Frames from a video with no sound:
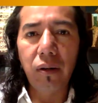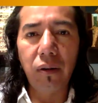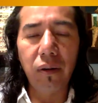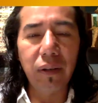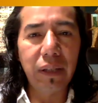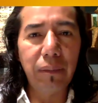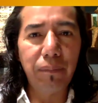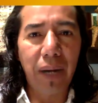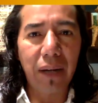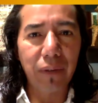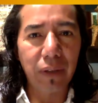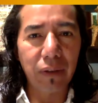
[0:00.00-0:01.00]
all the
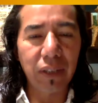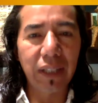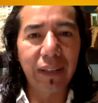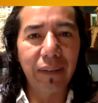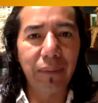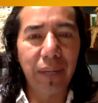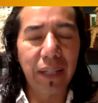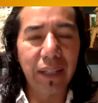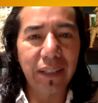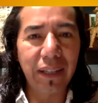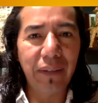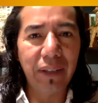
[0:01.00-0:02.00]
impact, because in the, by the
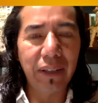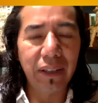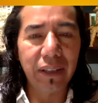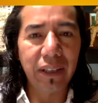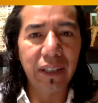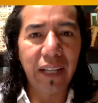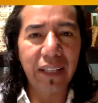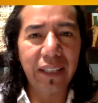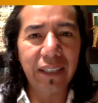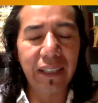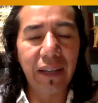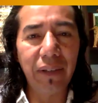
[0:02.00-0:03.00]
seventies, in
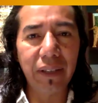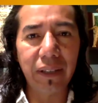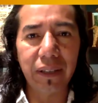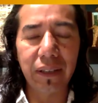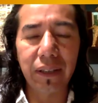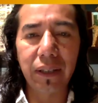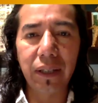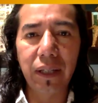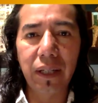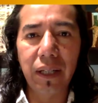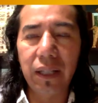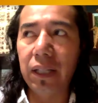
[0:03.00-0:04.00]
nineteen seventies,
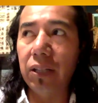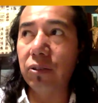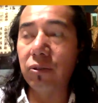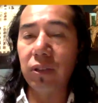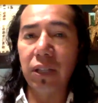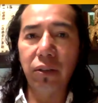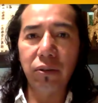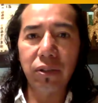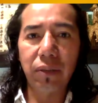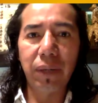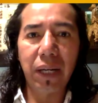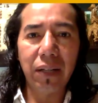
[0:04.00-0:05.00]
the in-
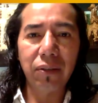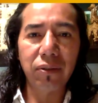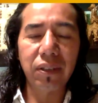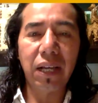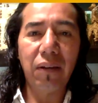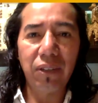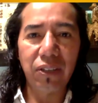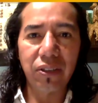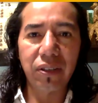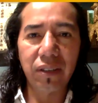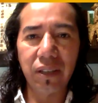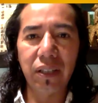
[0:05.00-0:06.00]
industry began to
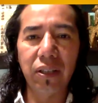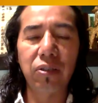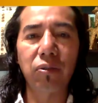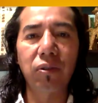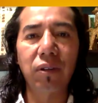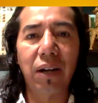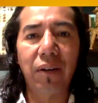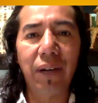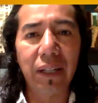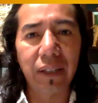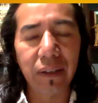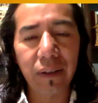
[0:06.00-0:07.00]
establish in the Toluca
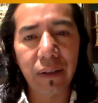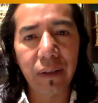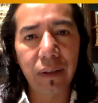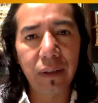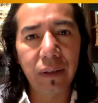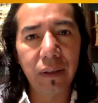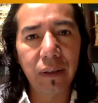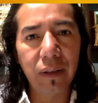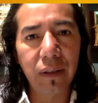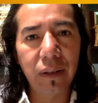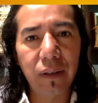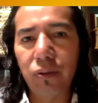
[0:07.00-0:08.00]
Valley.
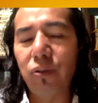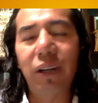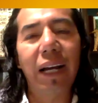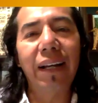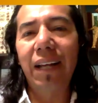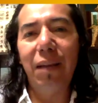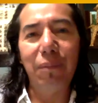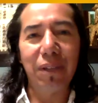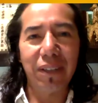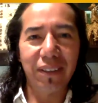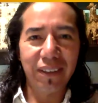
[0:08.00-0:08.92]
You can name it.